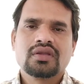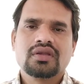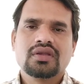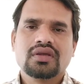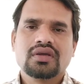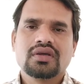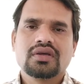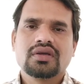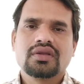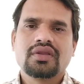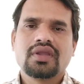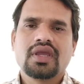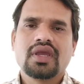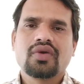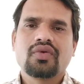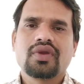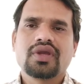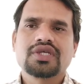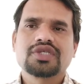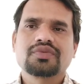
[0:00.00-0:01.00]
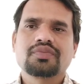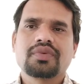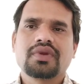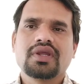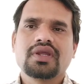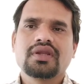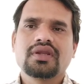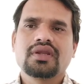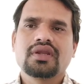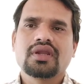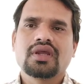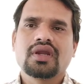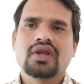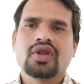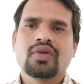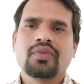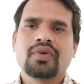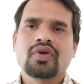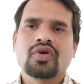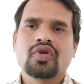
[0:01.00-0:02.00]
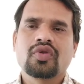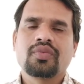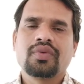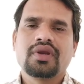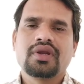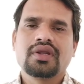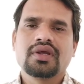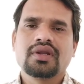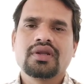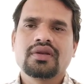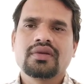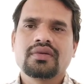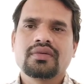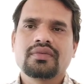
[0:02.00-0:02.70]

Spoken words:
they have explained atomic orbital